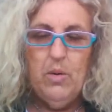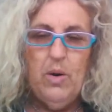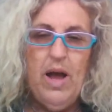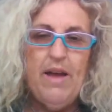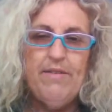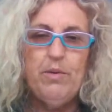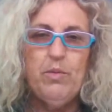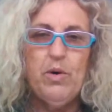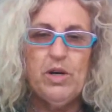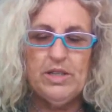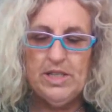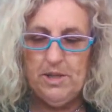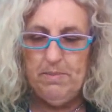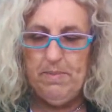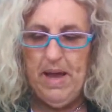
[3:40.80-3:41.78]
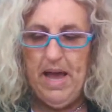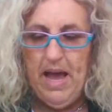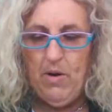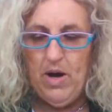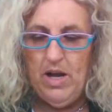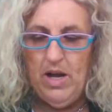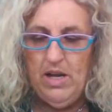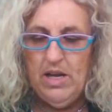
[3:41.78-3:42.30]
Well, having worked at the
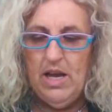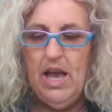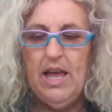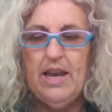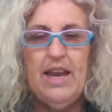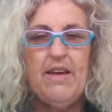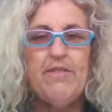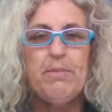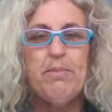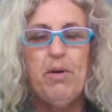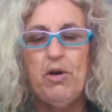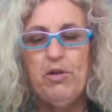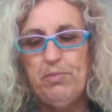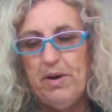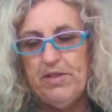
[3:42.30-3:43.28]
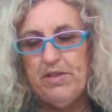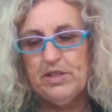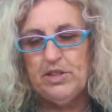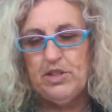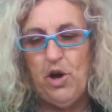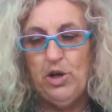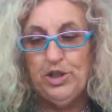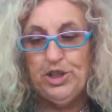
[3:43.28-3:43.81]
Power and having both
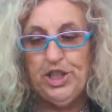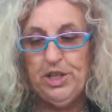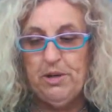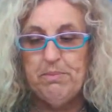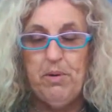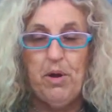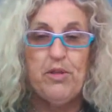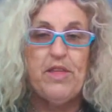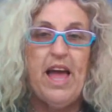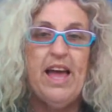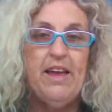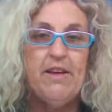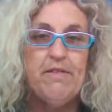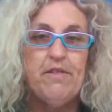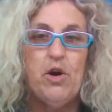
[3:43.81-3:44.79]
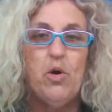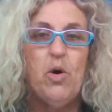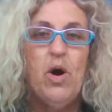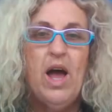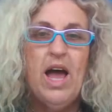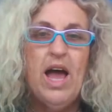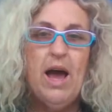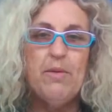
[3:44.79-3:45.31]
brothers coaching at both
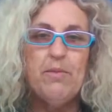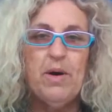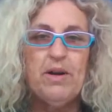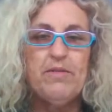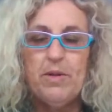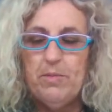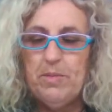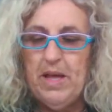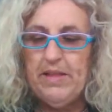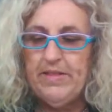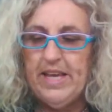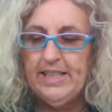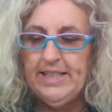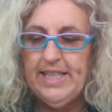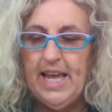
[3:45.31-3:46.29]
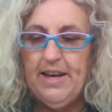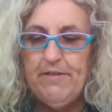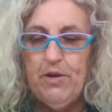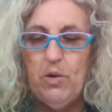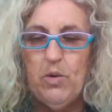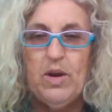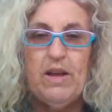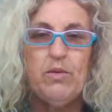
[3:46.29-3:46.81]
AFL and one of them at the
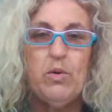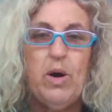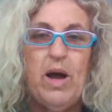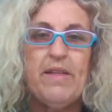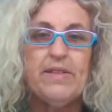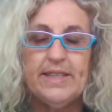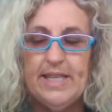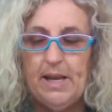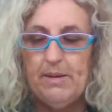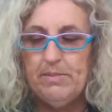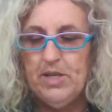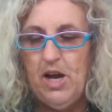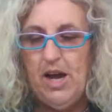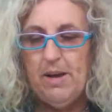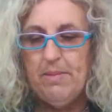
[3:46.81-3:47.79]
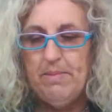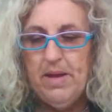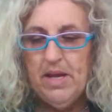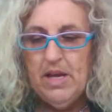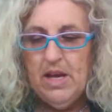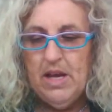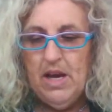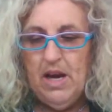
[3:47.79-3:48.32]
SANFL level at the same time,
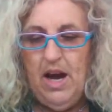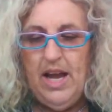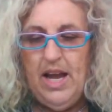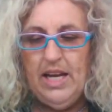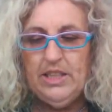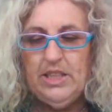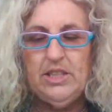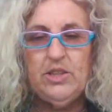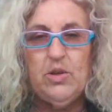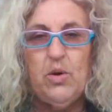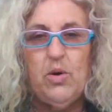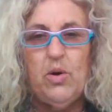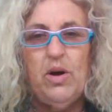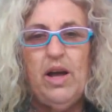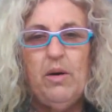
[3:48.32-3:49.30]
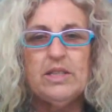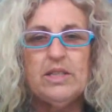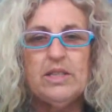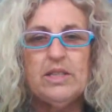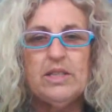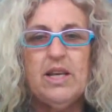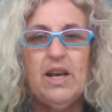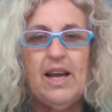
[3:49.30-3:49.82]
I actually saw
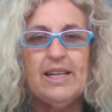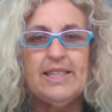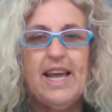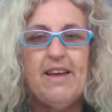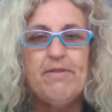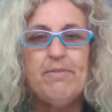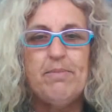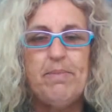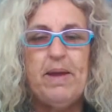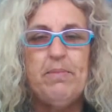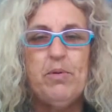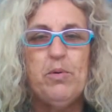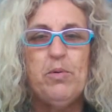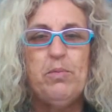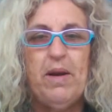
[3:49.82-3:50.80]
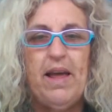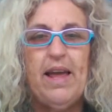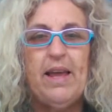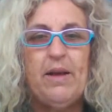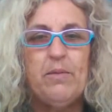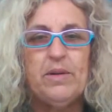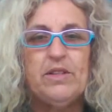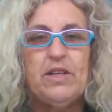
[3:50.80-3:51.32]
what it's like to have people
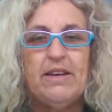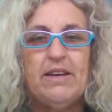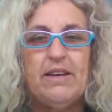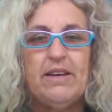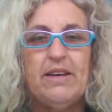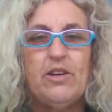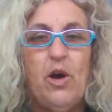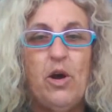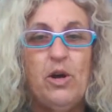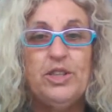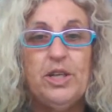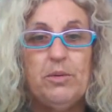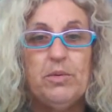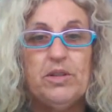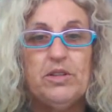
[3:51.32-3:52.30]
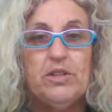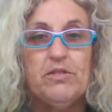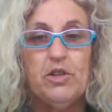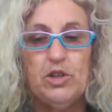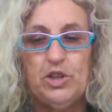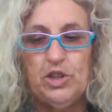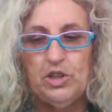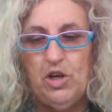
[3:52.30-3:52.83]
playing with and coaching with
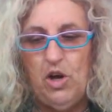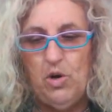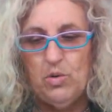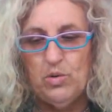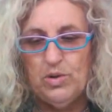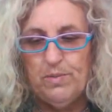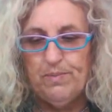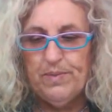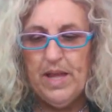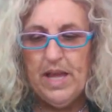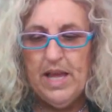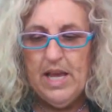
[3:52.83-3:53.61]
divergent goals.